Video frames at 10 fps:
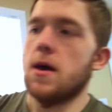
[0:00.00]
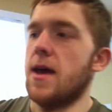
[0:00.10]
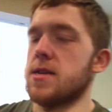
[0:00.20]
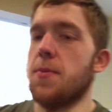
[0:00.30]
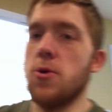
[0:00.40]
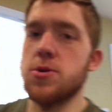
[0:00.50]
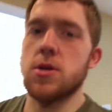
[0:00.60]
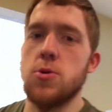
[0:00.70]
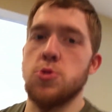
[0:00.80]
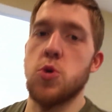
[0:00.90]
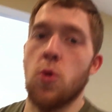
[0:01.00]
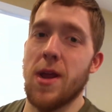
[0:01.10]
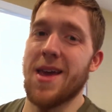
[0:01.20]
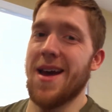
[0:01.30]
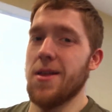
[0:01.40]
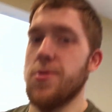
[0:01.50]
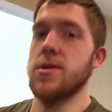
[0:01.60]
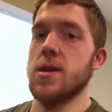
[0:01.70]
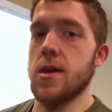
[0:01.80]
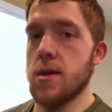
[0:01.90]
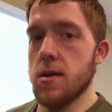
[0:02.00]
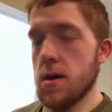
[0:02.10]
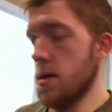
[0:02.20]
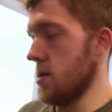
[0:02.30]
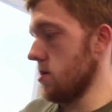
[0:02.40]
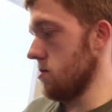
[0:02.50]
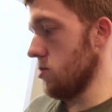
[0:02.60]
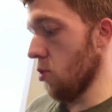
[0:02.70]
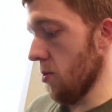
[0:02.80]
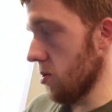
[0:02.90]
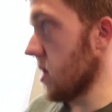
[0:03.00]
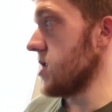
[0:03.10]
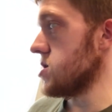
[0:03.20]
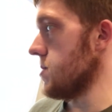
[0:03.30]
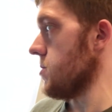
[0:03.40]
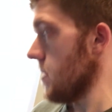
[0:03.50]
As opposed to 20 calories in a normal ketchup.